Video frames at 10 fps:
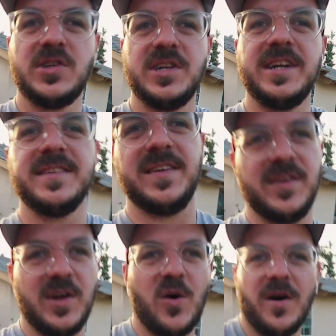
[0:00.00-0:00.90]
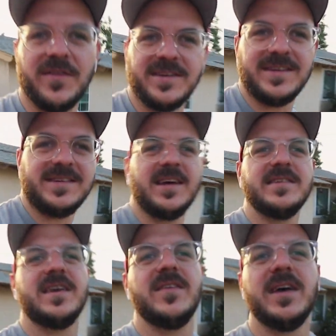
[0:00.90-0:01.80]
She doesn't even know all the
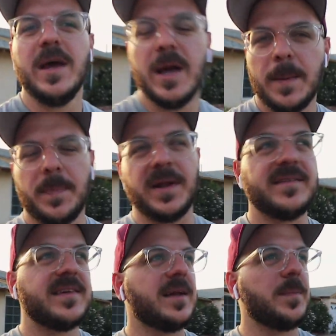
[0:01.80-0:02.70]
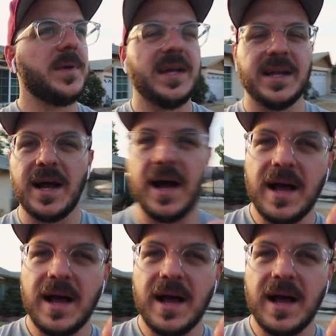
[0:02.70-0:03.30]
details of it, but it's gonna be in.